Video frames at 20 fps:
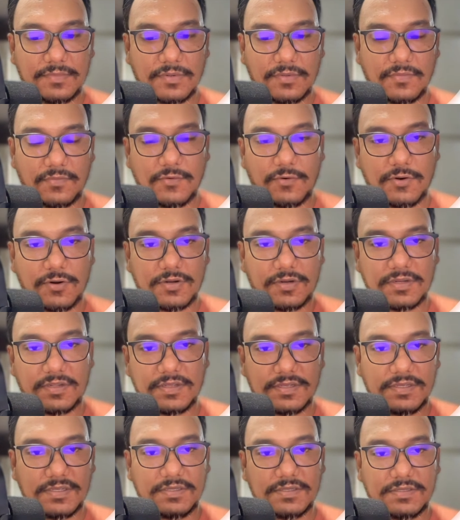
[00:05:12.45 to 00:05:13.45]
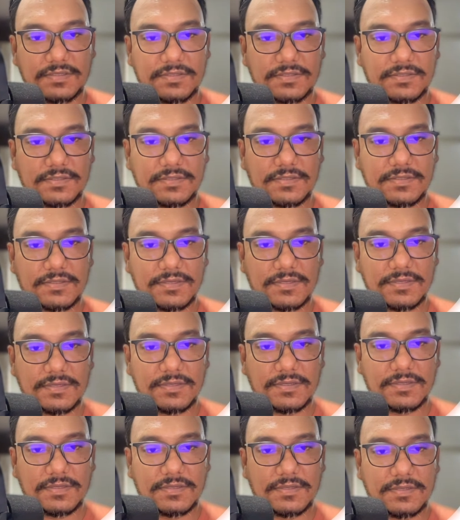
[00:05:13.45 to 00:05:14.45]
what is
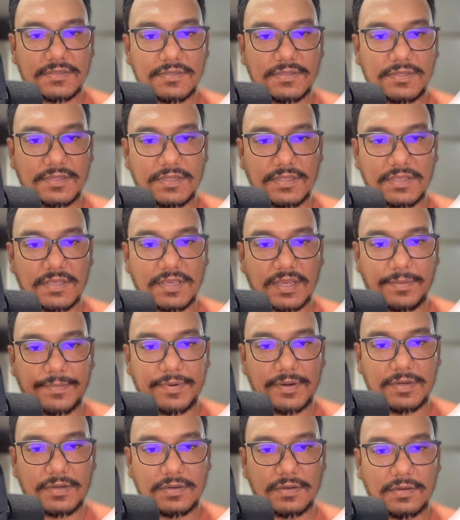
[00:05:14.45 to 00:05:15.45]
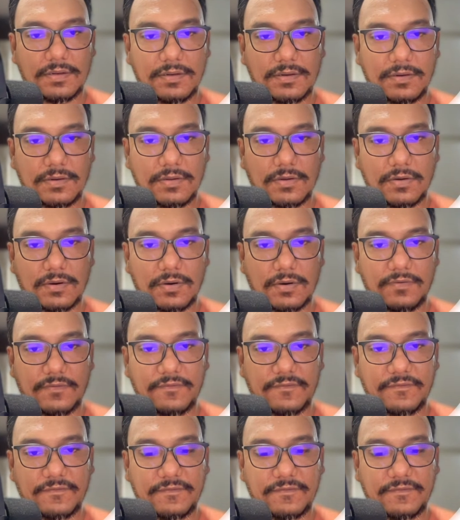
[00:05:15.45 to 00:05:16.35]
the capital of